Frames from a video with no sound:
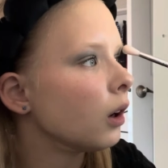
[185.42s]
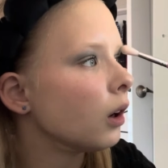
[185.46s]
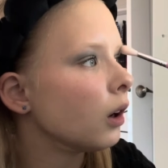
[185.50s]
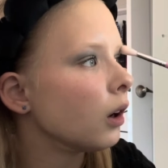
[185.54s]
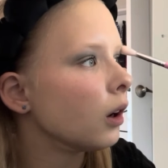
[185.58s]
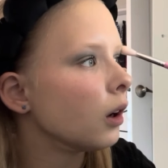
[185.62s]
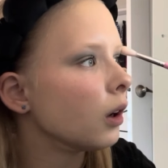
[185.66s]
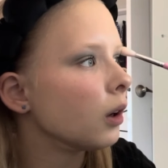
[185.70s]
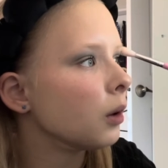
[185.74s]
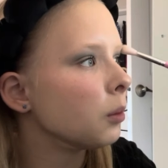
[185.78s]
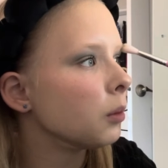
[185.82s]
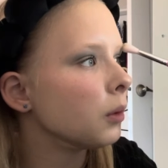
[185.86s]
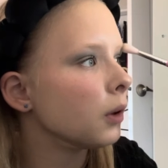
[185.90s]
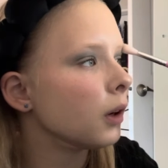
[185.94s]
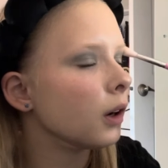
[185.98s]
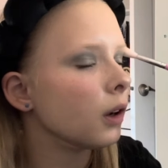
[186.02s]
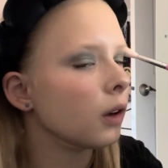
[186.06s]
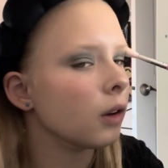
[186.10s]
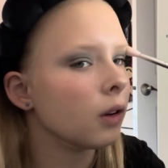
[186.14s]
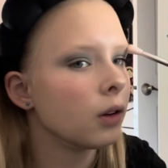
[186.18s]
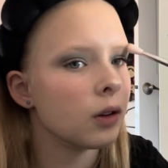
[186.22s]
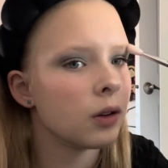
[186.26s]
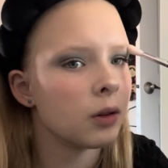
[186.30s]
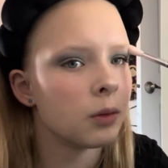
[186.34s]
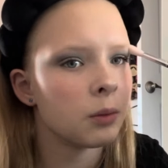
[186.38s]

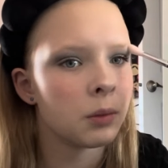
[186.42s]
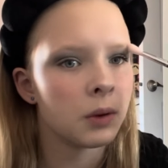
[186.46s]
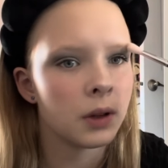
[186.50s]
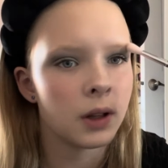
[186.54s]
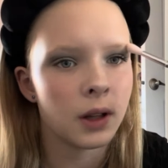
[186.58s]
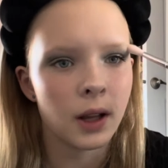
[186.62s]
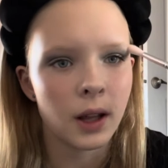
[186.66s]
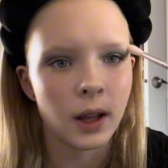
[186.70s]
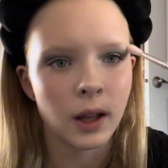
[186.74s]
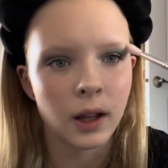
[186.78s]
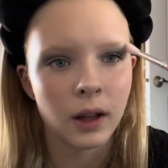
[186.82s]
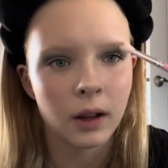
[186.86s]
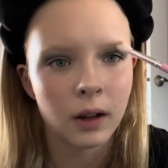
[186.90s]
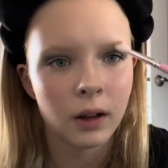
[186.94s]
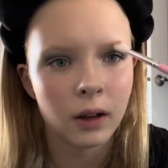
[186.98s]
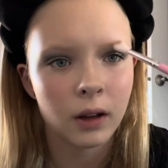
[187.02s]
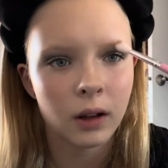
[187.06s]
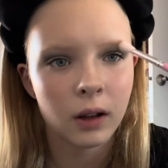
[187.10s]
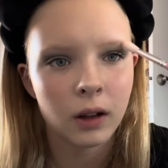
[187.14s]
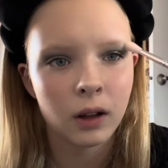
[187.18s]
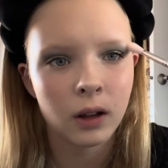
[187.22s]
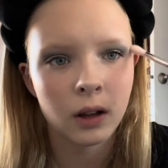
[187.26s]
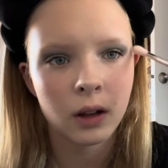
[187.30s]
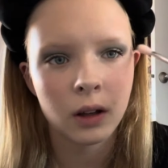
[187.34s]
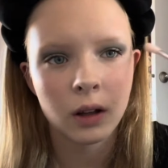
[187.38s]
eyebrows, but like
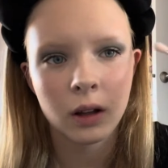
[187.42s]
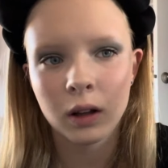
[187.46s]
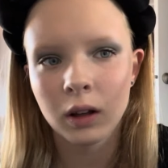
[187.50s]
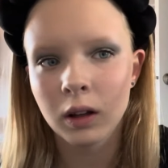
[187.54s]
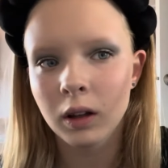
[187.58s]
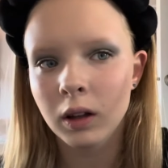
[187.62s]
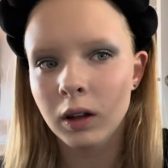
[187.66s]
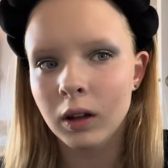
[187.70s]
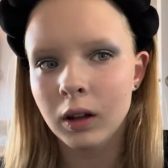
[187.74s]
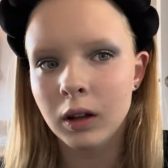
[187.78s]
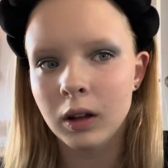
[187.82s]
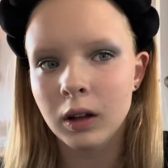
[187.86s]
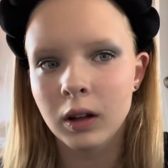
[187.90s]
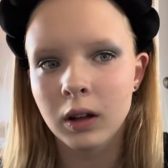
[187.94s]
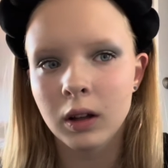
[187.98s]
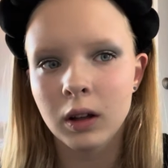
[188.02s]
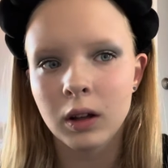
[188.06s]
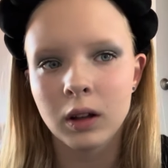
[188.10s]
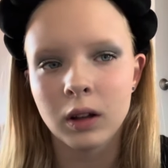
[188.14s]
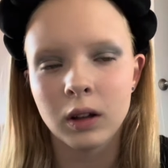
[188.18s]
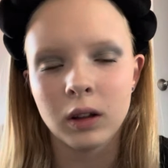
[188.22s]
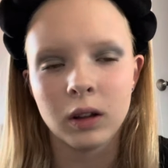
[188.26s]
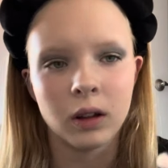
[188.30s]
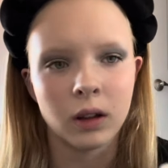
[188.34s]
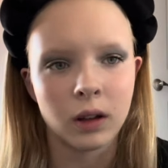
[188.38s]

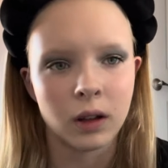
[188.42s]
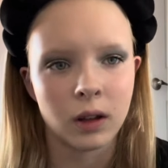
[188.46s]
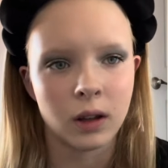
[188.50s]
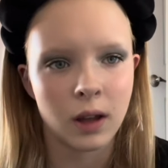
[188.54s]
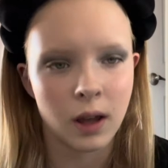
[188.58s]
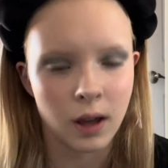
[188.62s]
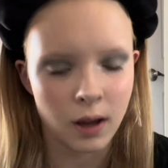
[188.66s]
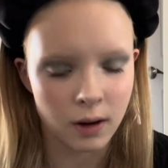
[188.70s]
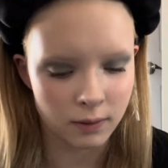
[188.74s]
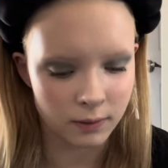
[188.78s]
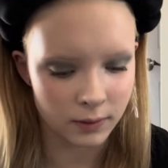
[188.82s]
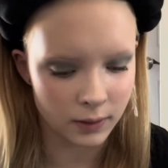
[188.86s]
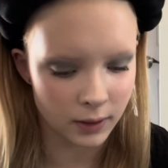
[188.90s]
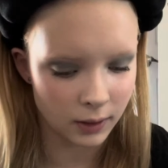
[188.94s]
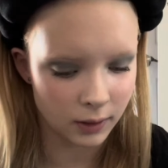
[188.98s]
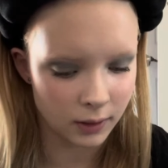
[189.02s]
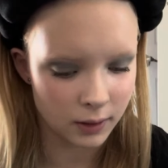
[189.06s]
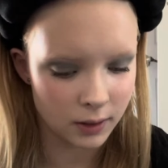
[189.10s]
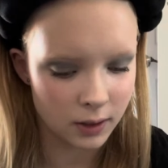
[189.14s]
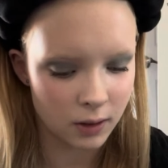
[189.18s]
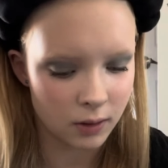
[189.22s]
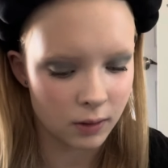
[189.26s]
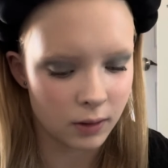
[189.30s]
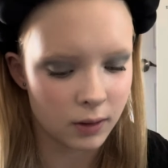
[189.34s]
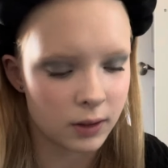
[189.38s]
you can't really
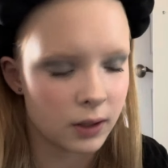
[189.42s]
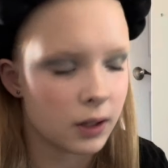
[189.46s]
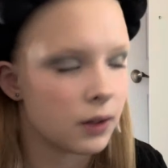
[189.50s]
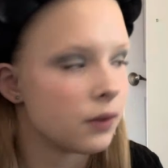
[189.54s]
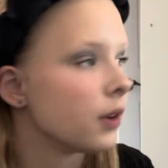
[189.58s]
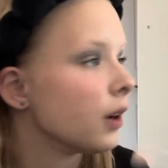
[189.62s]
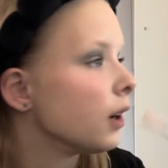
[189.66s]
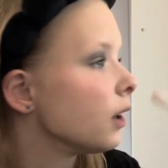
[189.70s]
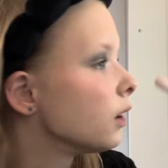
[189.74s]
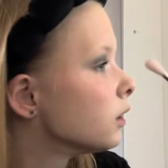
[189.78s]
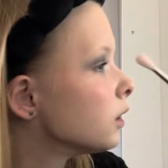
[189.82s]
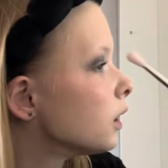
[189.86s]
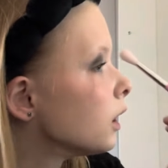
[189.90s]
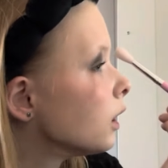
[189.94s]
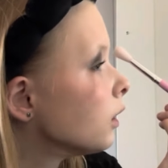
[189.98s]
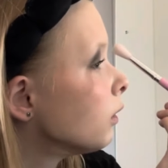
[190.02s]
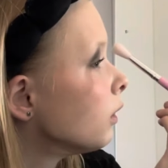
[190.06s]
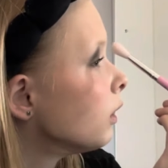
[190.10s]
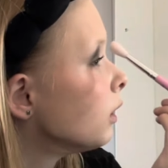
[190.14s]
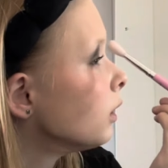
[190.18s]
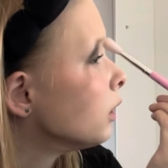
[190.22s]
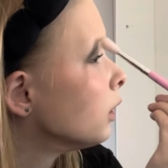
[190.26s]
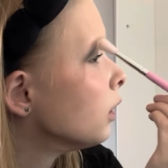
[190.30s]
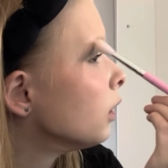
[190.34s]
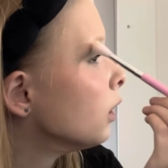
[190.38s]
tell because I have eyeshadow
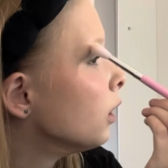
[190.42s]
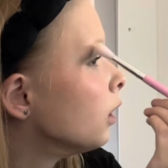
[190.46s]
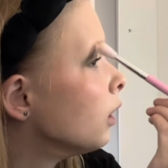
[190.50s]
on.